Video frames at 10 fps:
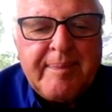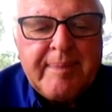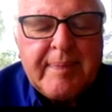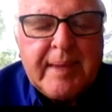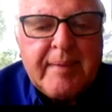
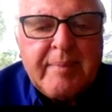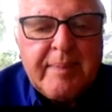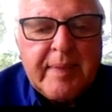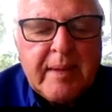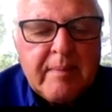So
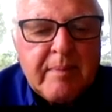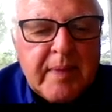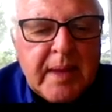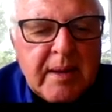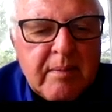Barbados, it is
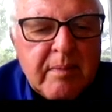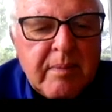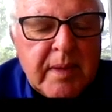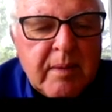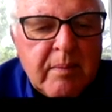a very
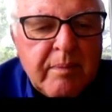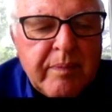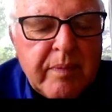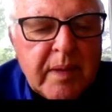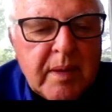popular
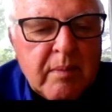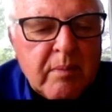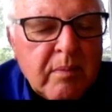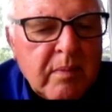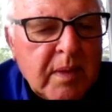
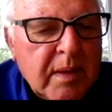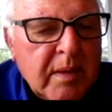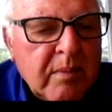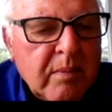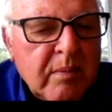destination for
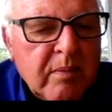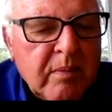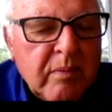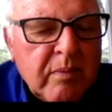Canadians.